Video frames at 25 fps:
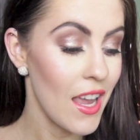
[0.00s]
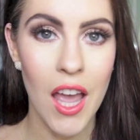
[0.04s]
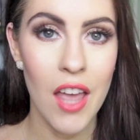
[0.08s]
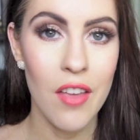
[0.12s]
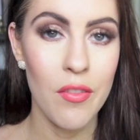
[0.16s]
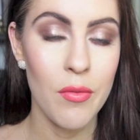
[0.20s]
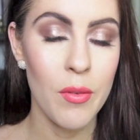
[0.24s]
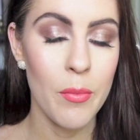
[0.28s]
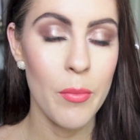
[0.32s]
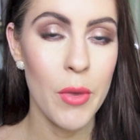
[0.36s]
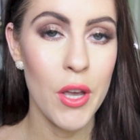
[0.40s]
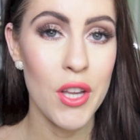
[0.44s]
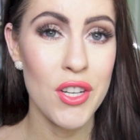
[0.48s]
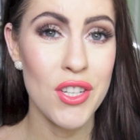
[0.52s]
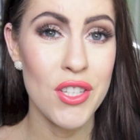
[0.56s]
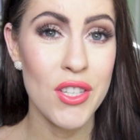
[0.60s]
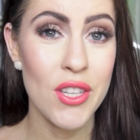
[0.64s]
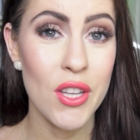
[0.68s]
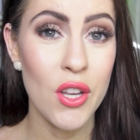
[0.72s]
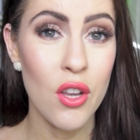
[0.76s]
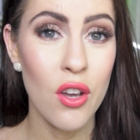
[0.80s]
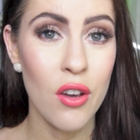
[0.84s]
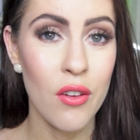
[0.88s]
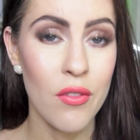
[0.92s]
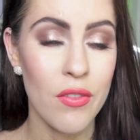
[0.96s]
I've been
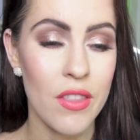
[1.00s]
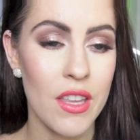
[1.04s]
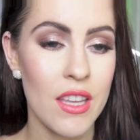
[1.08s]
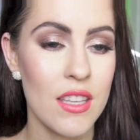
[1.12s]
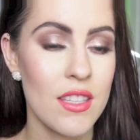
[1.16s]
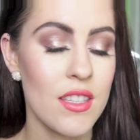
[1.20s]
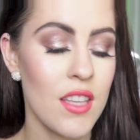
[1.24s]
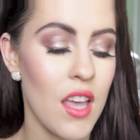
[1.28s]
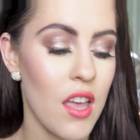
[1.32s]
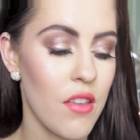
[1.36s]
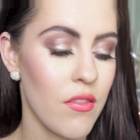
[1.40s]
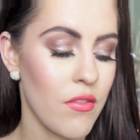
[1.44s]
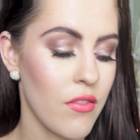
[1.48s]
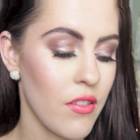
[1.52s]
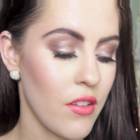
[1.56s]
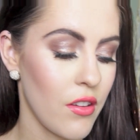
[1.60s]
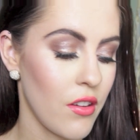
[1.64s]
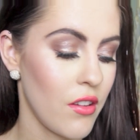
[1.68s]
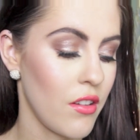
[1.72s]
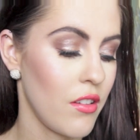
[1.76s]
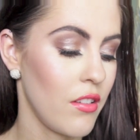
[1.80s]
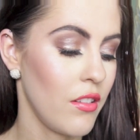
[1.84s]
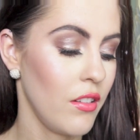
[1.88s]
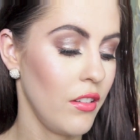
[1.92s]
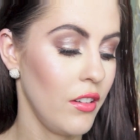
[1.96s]
purchasing off their site
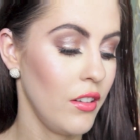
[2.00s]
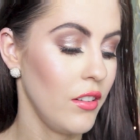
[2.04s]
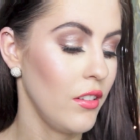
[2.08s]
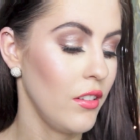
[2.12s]
for